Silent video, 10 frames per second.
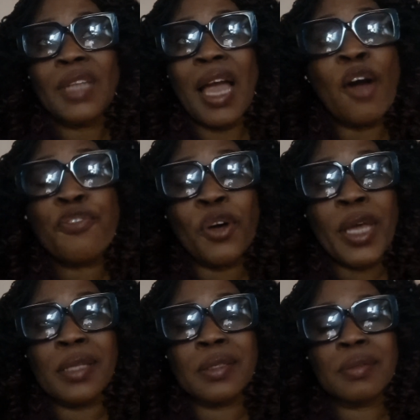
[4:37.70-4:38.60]
I'll
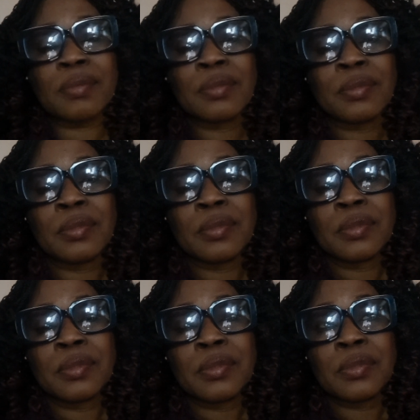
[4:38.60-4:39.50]
forget.
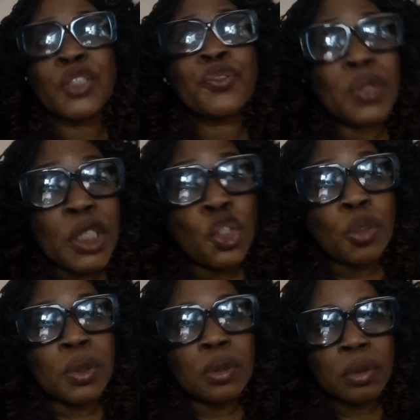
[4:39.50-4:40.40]
If you teach
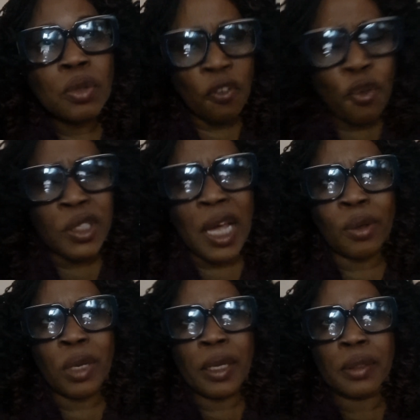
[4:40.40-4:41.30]
me, of course
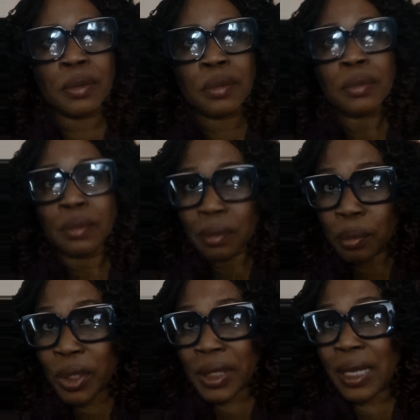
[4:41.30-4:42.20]
I'll learn,
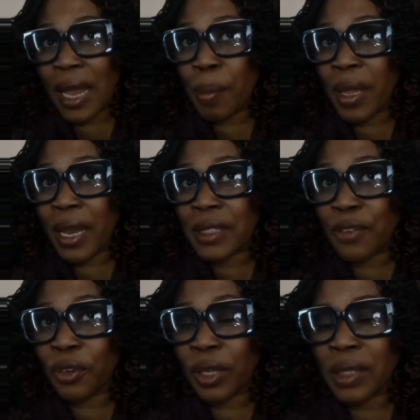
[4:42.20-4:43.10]
but still I may later
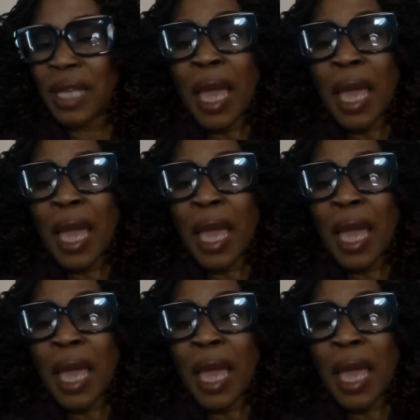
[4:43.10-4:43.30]
forget.